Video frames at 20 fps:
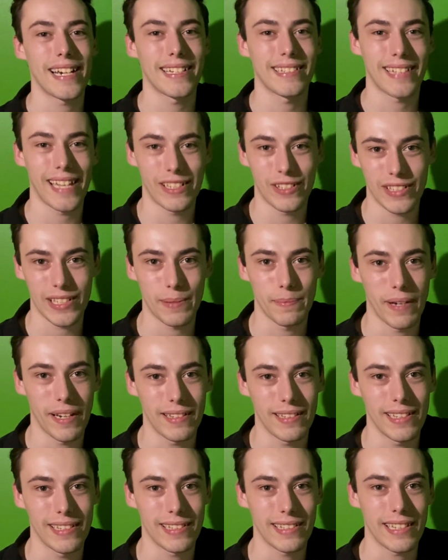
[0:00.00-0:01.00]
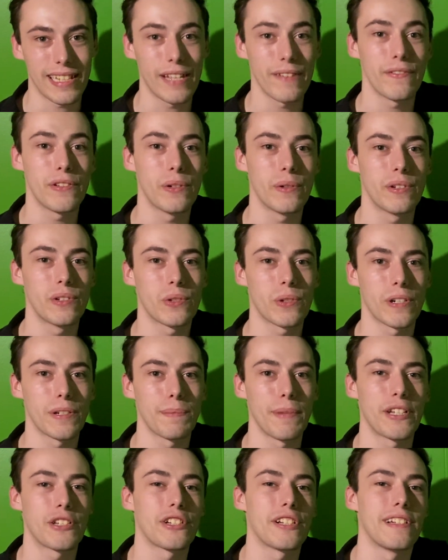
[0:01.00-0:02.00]
guys, that just about does it. If you enjoyed,
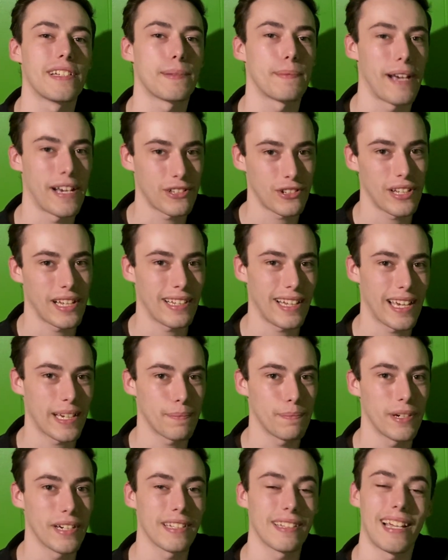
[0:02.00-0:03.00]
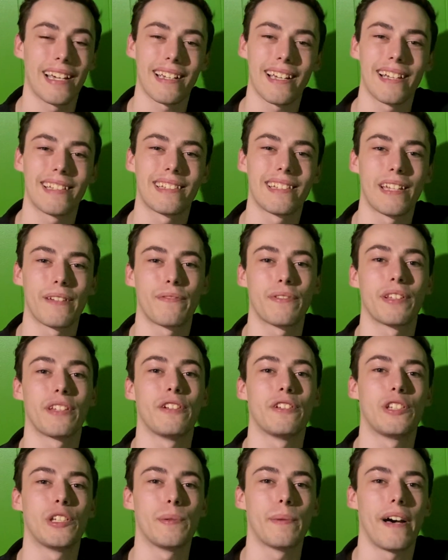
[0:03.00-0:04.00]
make sure you smash that like button like I said for
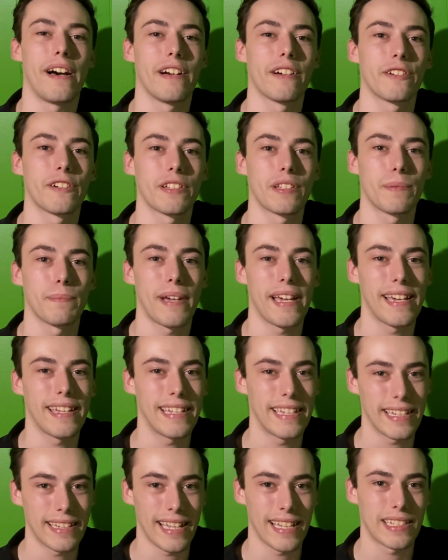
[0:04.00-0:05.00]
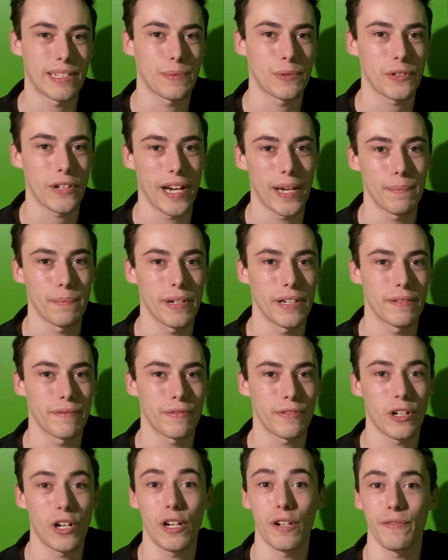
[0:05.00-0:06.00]
the YouTube algorithm and hit that subscribe button
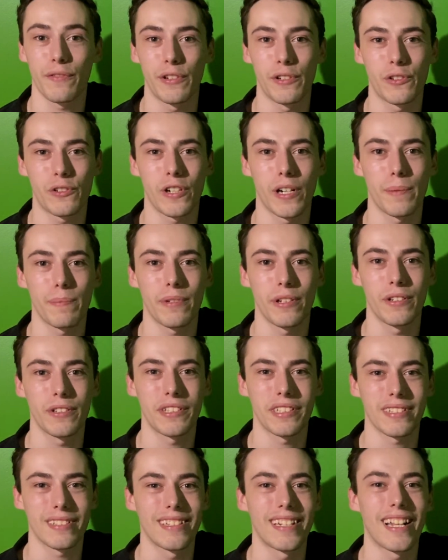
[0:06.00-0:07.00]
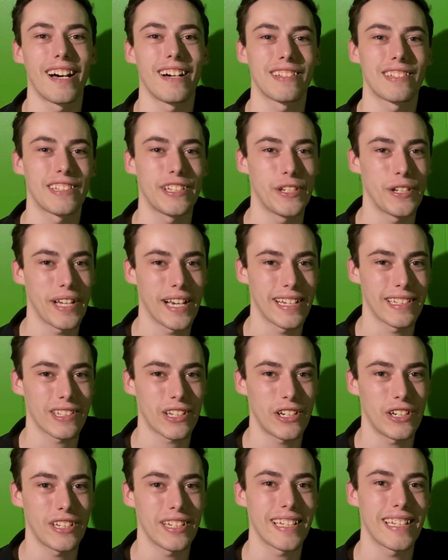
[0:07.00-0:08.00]
for all future uploads. I'll see you guys
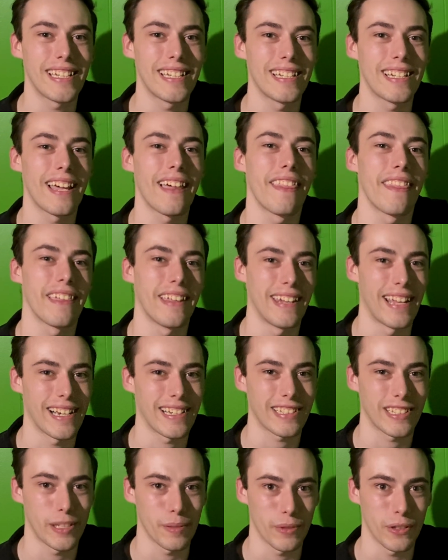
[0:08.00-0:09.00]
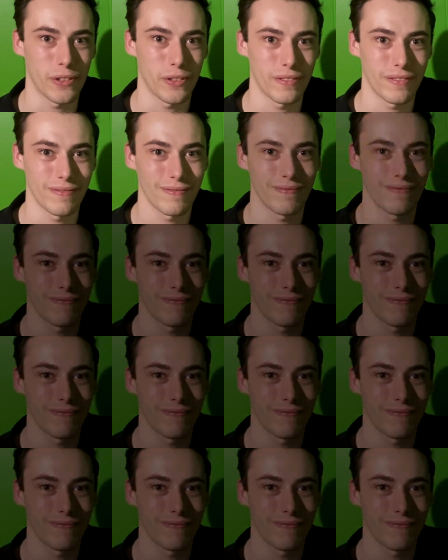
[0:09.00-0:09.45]
all in the next upload.